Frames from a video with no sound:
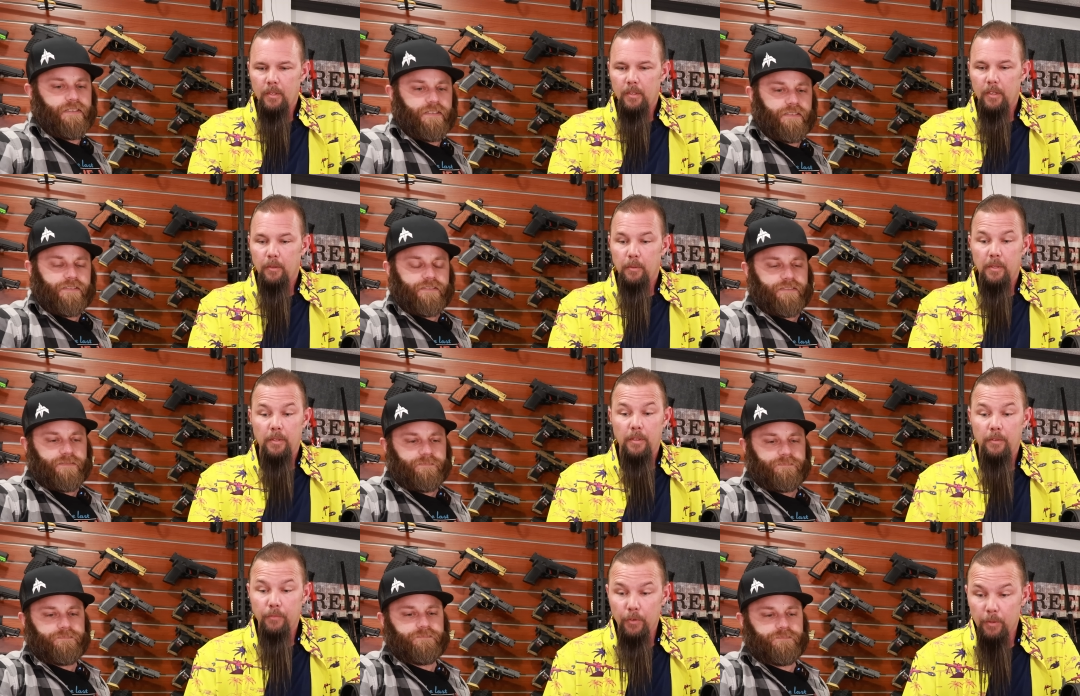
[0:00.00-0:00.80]
Speaker 1: Yeah,
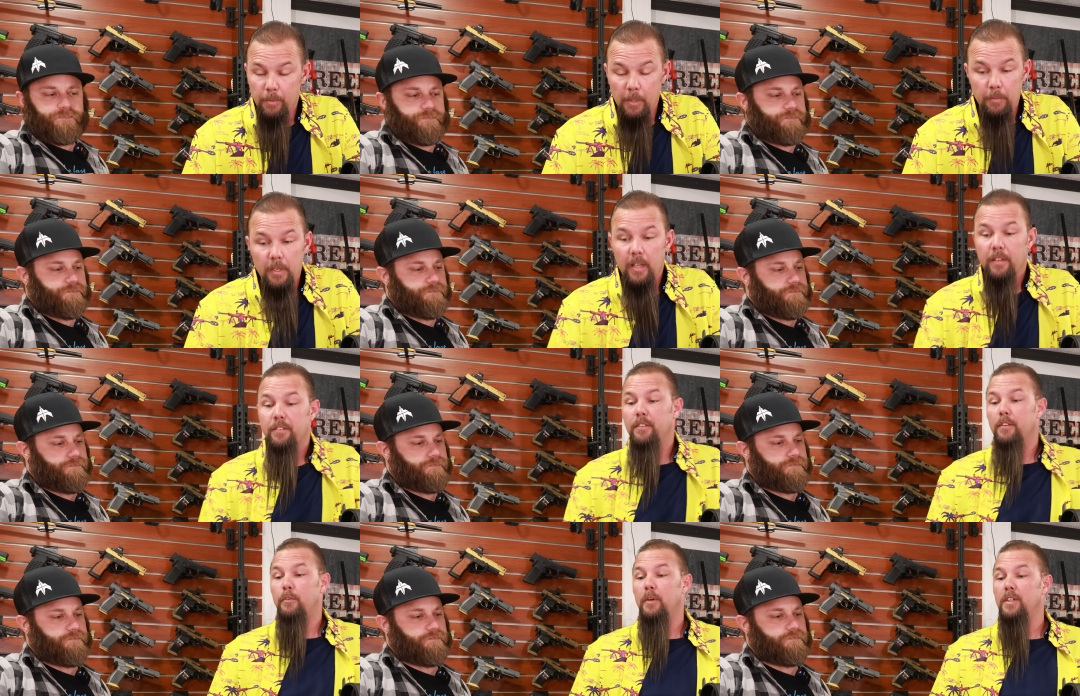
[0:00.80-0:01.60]
and then for the people
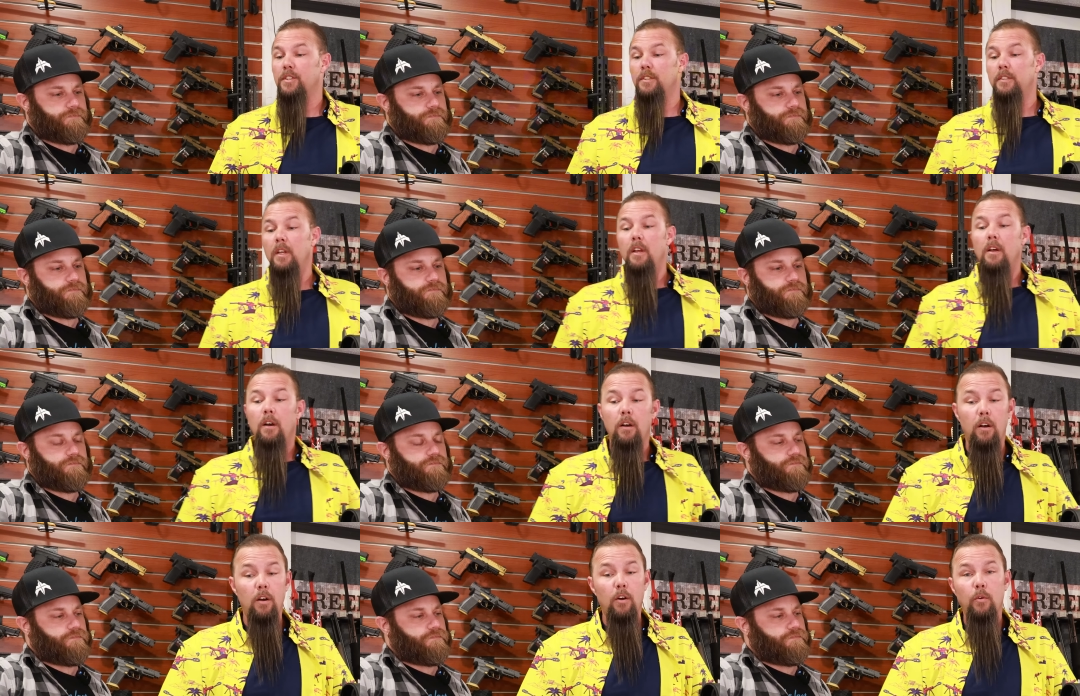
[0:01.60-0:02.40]
asking the question,
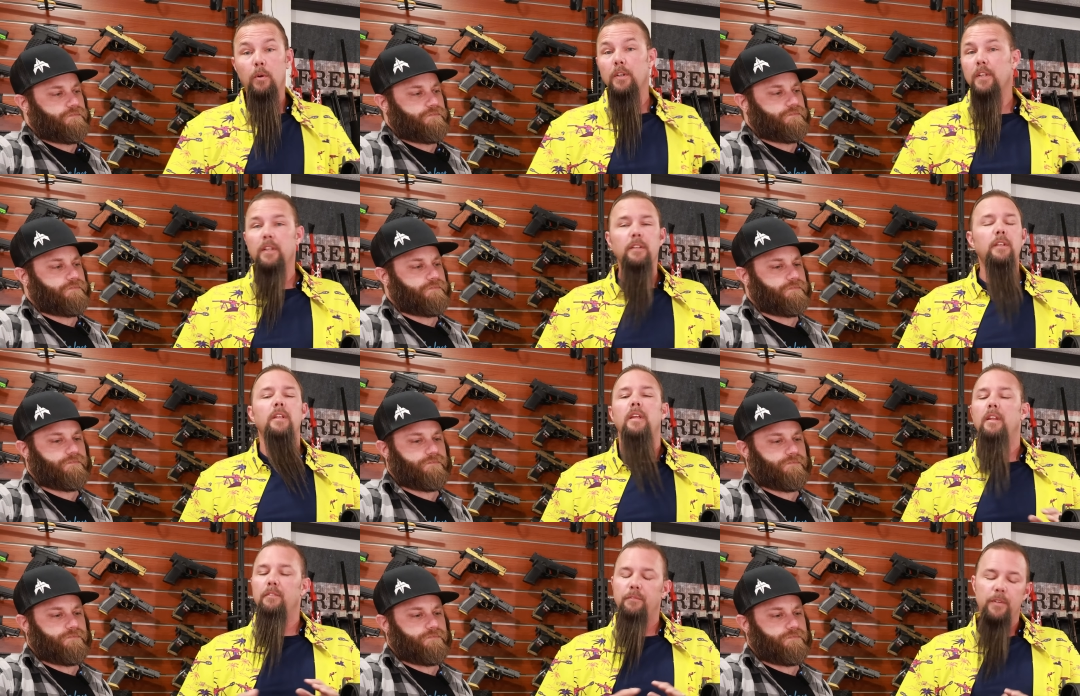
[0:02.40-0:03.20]
oh,
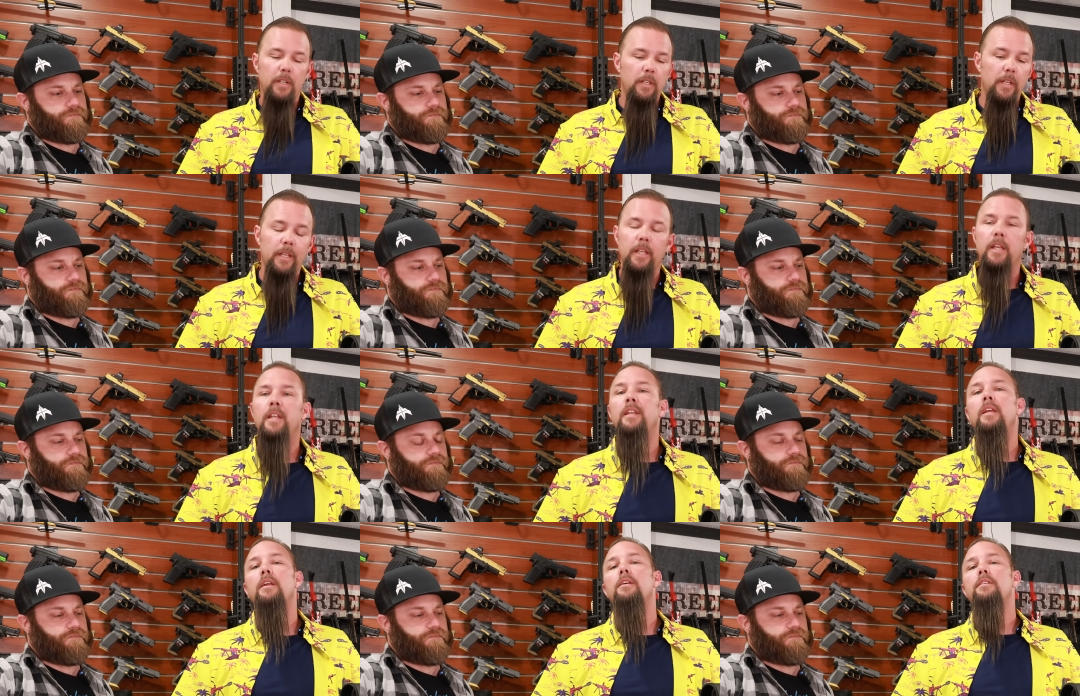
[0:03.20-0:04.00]
it felt like
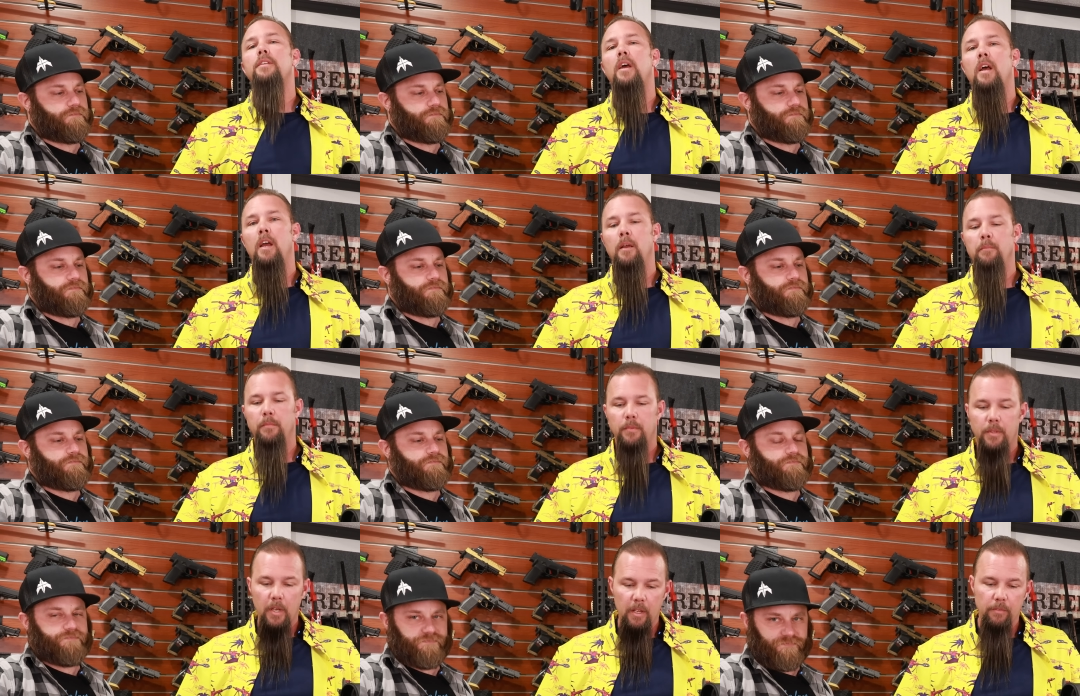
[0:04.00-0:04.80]
any other
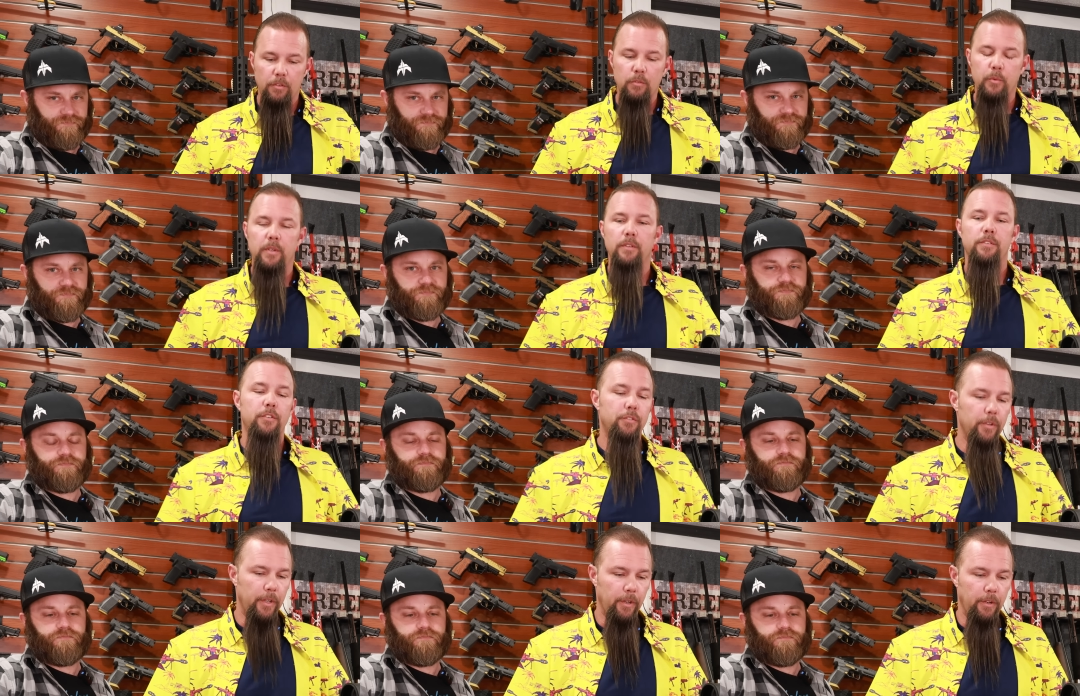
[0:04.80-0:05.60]
time that I've
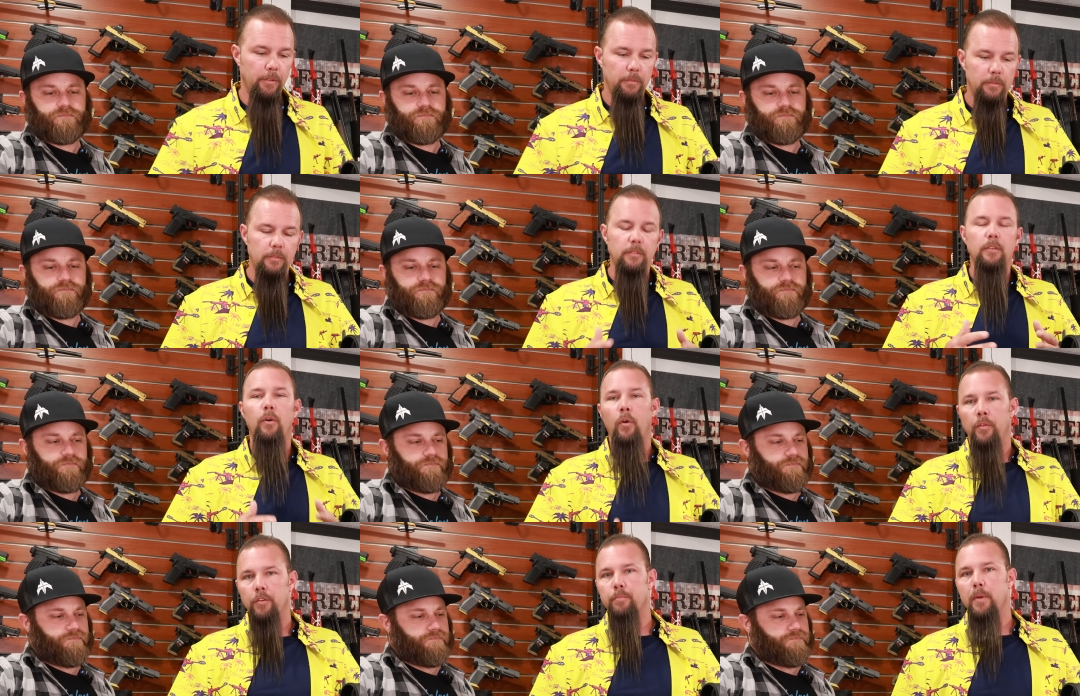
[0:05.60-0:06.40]
squeezed the trigger
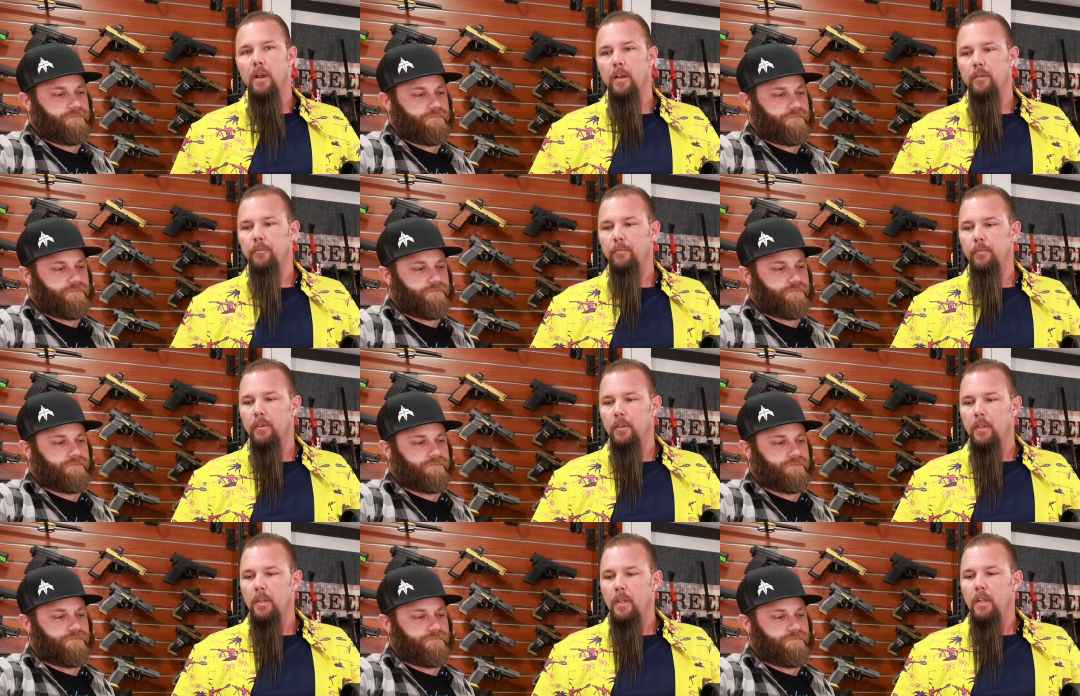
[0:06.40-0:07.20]
on this Barrett.
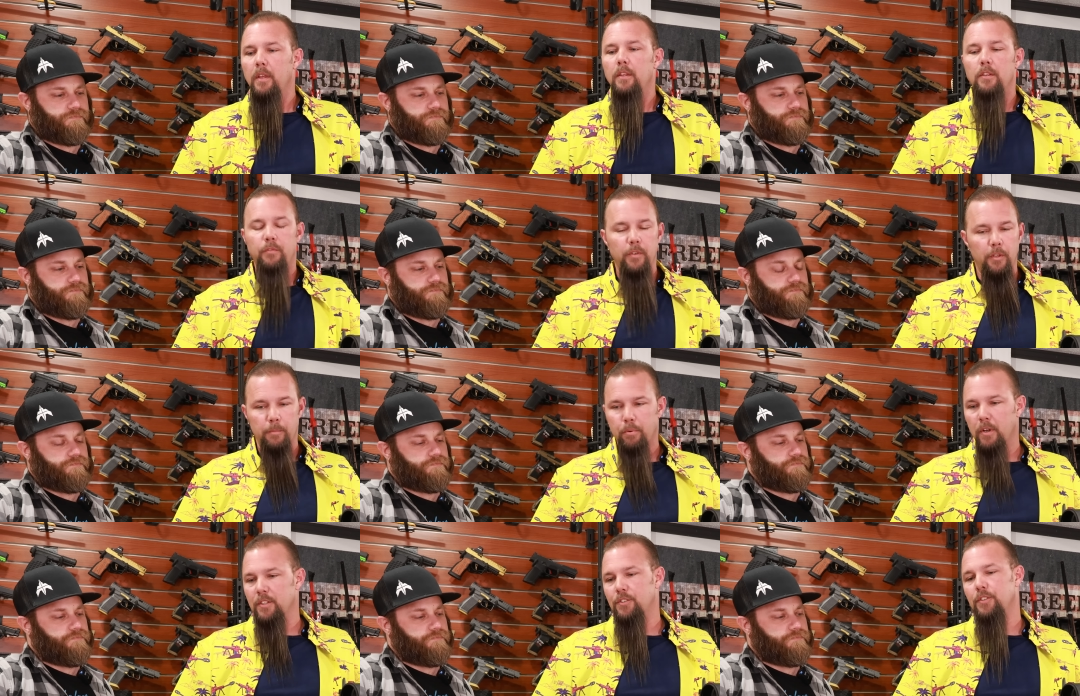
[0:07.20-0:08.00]
You feel
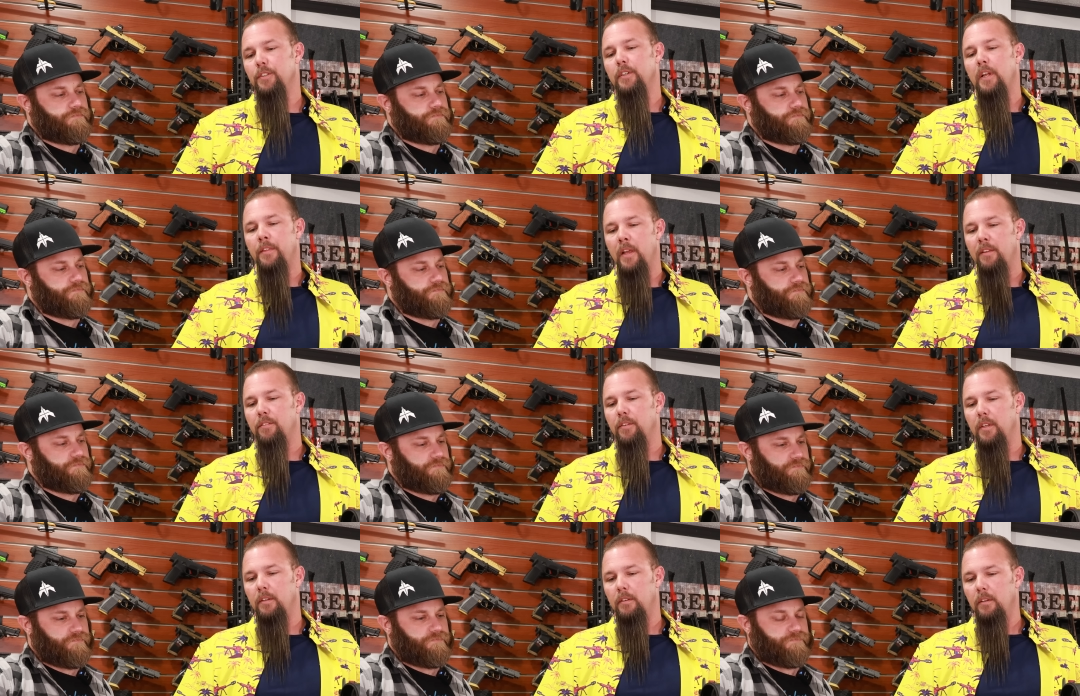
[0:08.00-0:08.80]
the pressure, and
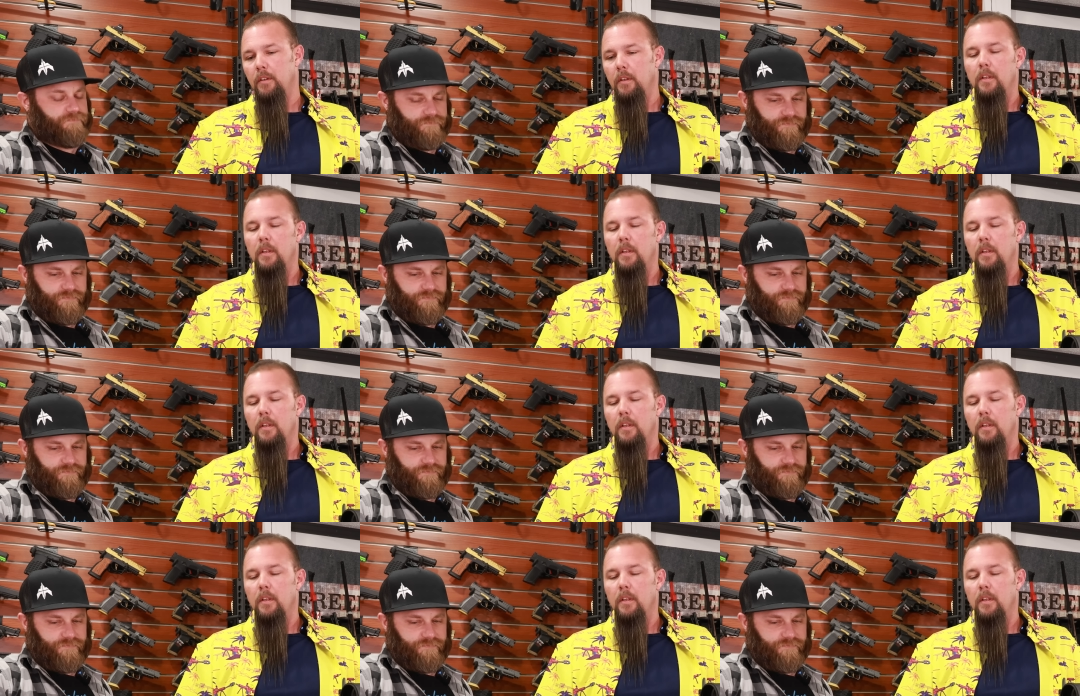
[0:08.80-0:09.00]
that's it.